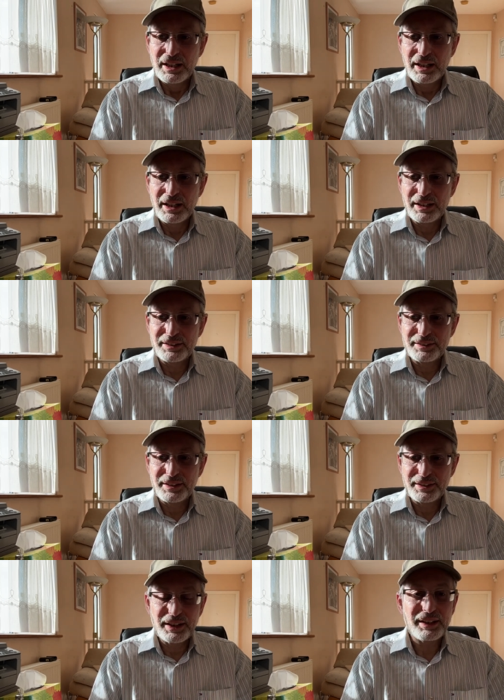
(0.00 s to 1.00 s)
And
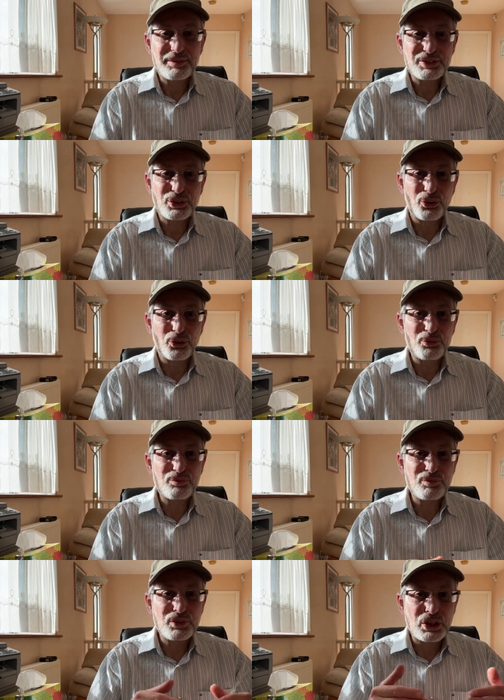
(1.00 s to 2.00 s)
uh, yeah, so
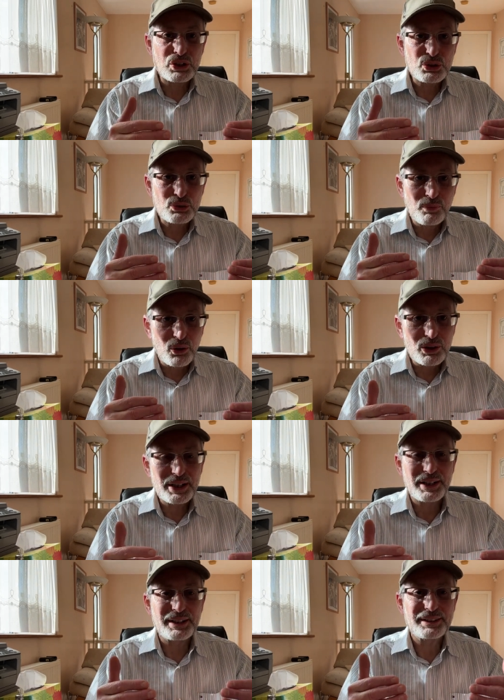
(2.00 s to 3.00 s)
the
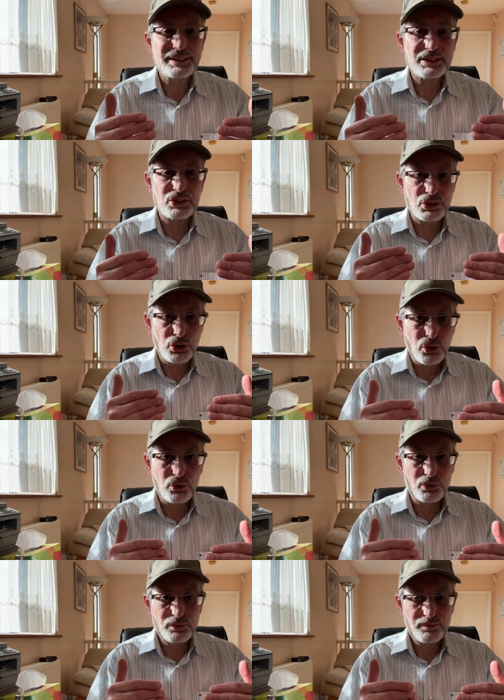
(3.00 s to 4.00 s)
smoking
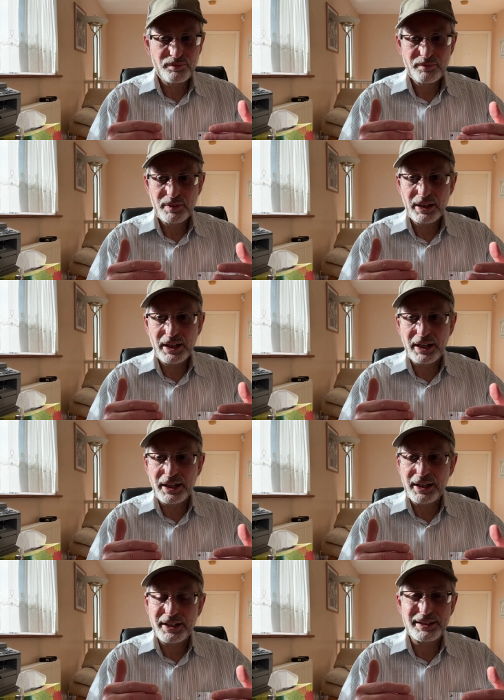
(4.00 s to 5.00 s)
slow
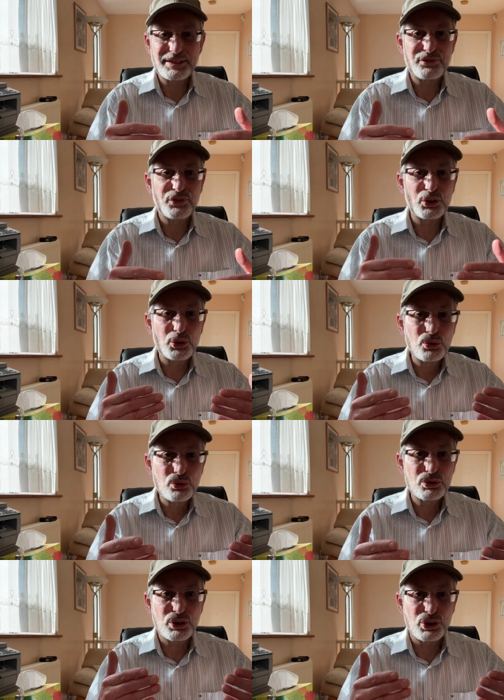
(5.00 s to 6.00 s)
is for
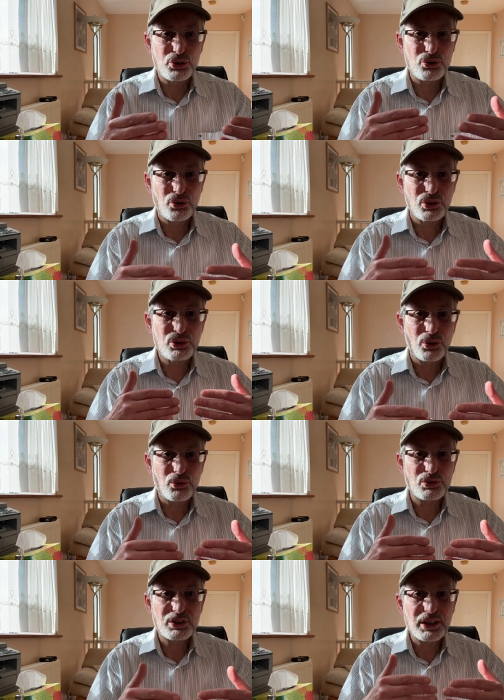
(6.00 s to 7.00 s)
you to enjoy
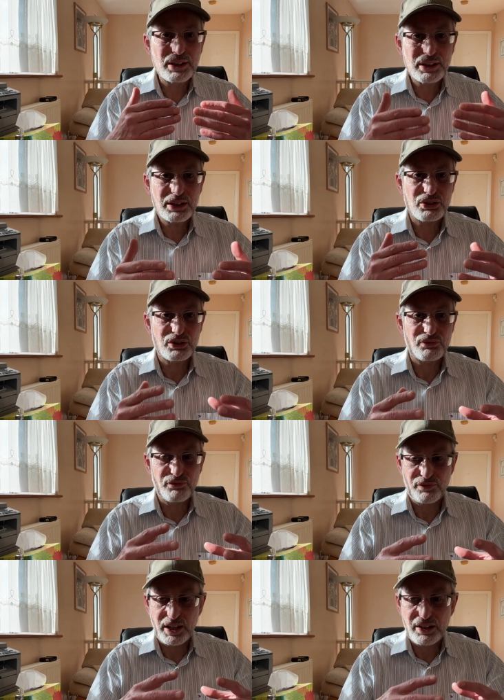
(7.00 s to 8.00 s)
those delicious
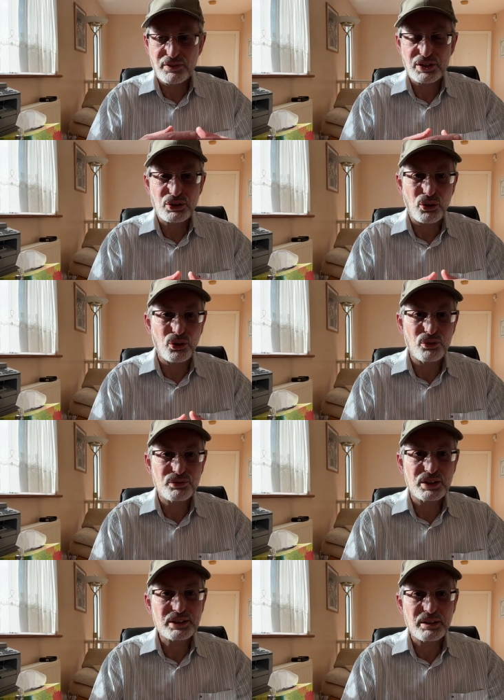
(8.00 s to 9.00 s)
flavors
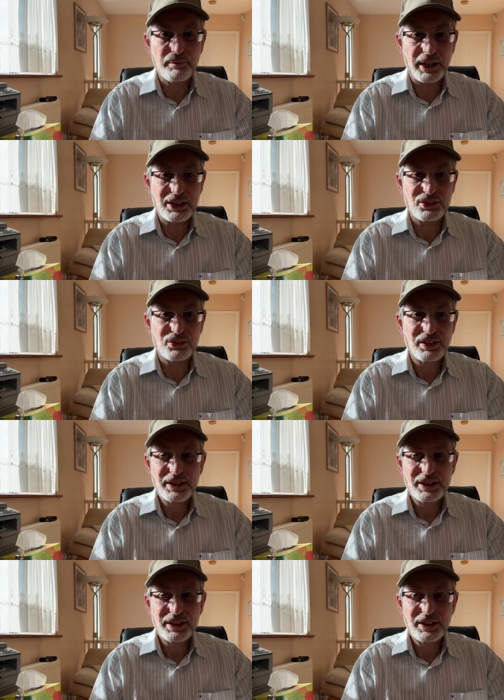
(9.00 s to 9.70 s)
of the tobacco